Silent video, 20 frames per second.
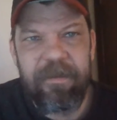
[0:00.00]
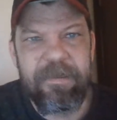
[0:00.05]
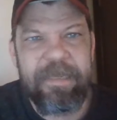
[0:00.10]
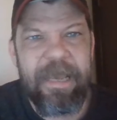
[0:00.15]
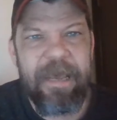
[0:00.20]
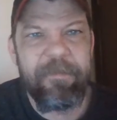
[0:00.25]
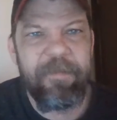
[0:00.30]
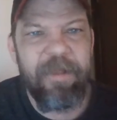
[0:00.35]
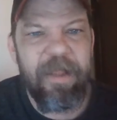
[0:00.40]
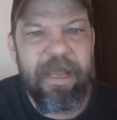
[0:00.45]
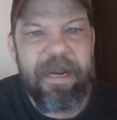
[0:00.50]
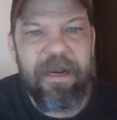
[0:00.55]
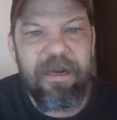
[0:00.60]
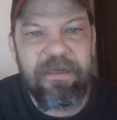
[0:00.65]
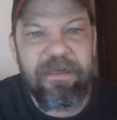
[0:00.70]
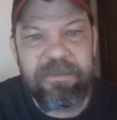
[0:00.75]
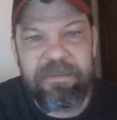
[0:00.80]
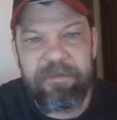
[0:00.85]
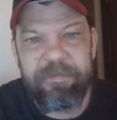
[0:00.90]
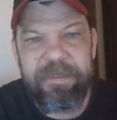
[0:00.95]
Kamala
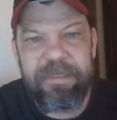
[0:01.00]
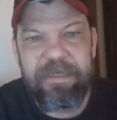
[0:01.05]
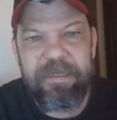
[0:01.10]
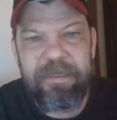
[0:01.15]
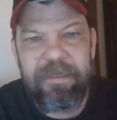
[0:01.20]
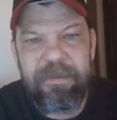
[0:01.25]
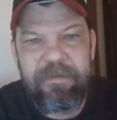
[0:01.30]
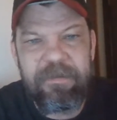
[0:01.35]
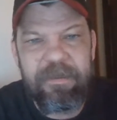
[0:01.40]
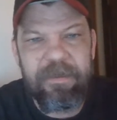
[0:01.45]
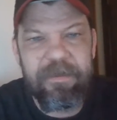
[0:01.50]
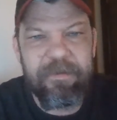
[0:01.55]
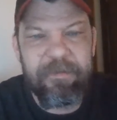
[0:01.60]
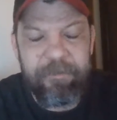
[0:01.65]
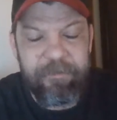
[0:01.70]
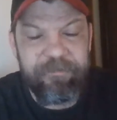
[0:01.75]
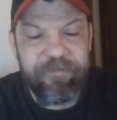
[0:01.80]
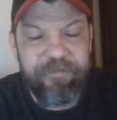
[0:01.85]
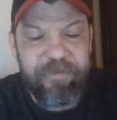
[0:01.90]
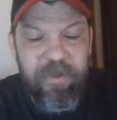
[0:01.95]
Harris to
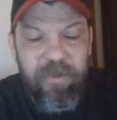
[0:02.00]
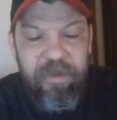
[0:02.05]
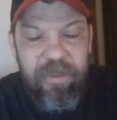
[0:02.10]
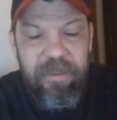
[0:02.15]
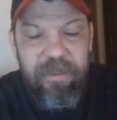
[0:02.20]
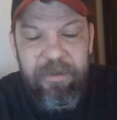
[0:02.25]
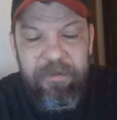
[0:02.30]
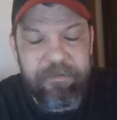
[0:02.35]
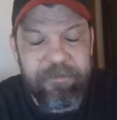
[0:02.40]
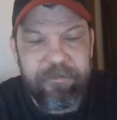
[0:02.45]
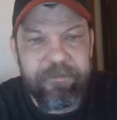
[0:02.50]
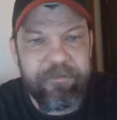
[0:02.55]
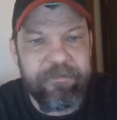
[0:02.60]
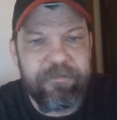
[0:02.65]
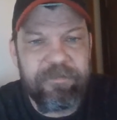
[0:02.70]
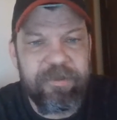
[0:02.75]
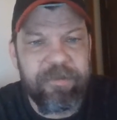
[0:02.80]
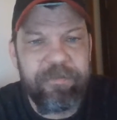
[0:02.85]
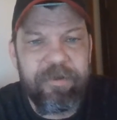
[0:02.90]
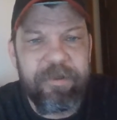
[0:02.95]
fill the
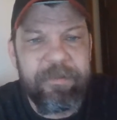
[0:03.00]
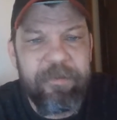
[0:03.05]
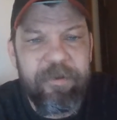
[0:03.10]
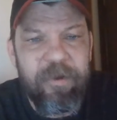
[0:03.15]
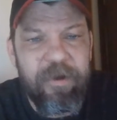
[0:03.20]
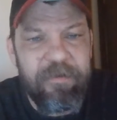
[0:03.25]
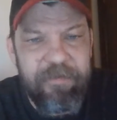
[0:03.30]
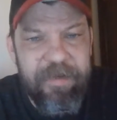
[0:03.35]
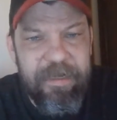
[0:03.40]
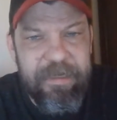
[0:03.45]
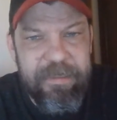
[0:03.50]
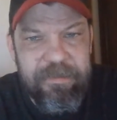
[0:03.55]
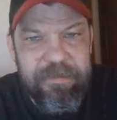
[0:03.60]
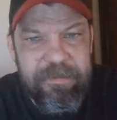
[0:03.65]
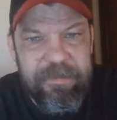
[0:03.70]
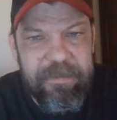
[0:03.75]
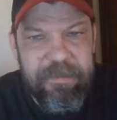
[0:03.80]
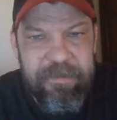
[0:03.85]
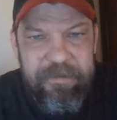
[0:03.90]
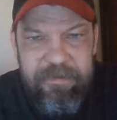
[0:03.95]
Supreme Court
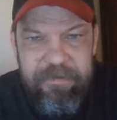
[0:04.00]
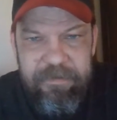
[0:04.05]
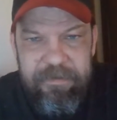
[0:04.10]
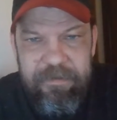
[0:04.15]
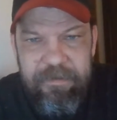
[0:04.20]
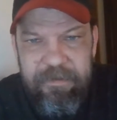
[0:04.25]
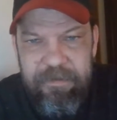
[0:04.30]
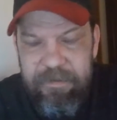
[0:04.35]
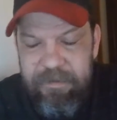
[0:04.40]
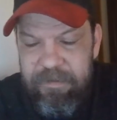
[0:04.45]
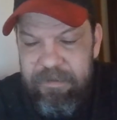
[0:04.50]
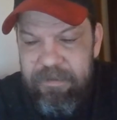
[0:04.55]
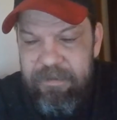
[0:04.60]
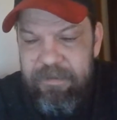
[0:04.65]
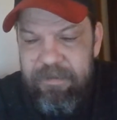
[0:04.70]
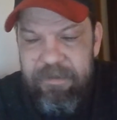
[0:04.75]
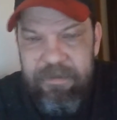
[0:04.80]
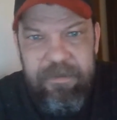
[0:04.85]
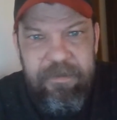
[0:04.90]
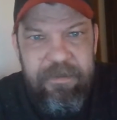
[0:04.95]
vacancy.
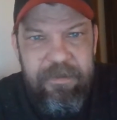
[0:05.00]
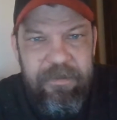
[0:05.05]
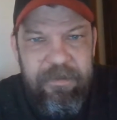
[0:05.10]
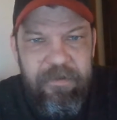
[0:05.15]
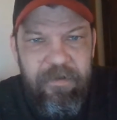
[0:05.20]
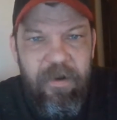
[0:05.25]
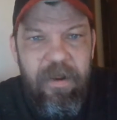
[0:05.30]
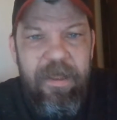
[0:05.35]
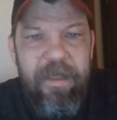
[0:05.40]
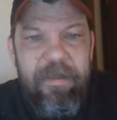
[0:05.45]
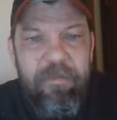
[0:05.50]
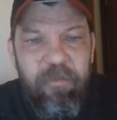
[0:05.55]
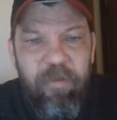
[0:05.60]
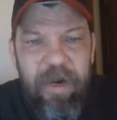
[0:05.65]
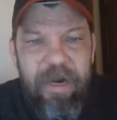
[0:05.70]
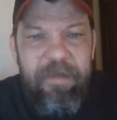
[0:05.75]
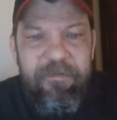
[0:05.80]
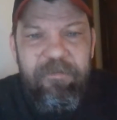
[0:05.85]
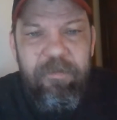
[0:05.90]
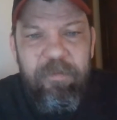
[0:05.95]
Right?
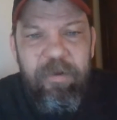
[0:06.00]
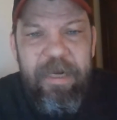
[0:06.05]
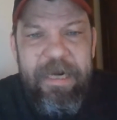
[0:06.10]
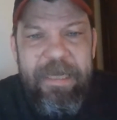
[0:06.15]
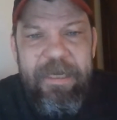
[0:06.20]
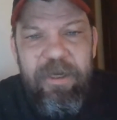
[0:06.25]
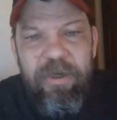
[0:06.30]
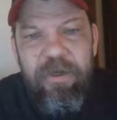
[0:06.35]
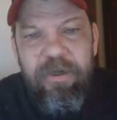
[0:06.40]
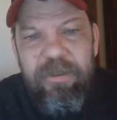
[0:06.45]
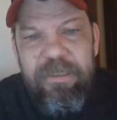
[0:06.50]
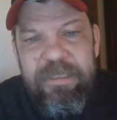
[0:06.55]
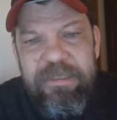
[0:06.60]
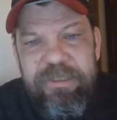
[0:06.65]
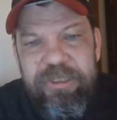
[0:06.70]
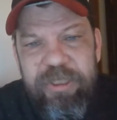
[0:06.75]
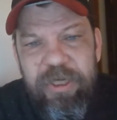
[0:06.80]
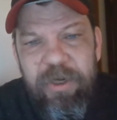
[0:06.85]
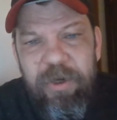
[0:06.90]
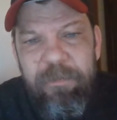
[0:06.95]
What I googled is
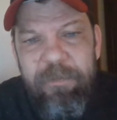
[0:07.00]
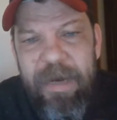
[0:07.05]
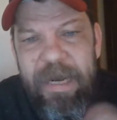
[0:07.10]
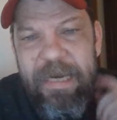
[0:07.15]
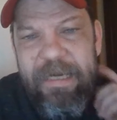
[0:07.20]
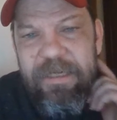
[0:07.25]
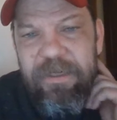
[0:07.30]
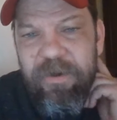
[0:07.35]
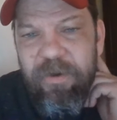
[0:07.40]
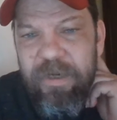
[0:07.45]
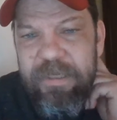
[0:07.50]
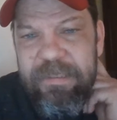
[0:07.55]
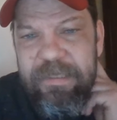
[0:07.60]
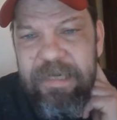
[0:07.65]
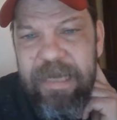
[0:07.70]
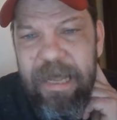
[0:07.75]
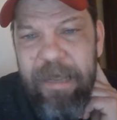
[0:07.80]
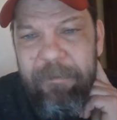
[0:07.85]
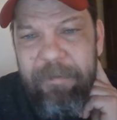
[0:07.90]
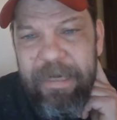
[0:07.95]
Joe Biden going to
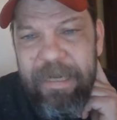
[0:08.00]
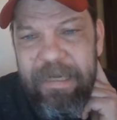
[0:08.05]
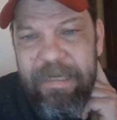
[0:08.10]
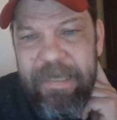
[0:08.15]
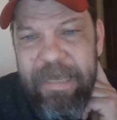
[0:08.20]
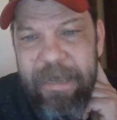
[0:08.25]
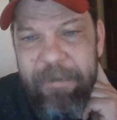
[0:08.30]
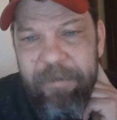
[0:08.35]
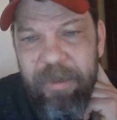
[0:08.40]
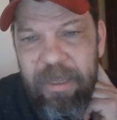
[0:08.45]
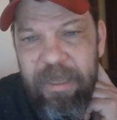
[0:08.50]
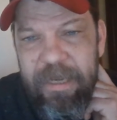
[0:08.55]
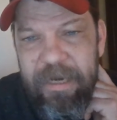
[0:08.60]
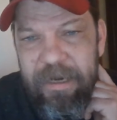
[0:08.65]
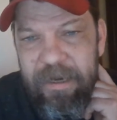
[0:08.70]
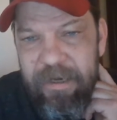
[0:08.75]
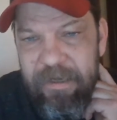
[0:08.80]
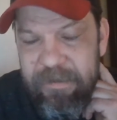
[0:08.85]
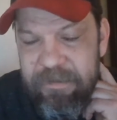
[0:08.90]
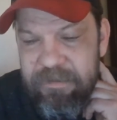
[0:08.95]
nominate Kamala
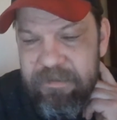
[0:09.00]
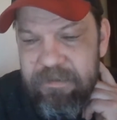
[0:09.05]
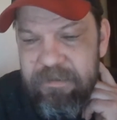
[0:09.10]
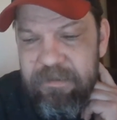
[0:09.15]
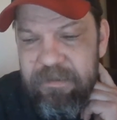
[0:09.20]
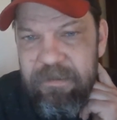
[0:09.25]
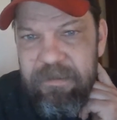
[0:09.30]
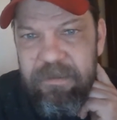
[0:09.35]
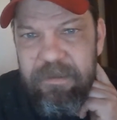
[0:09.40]
Harris.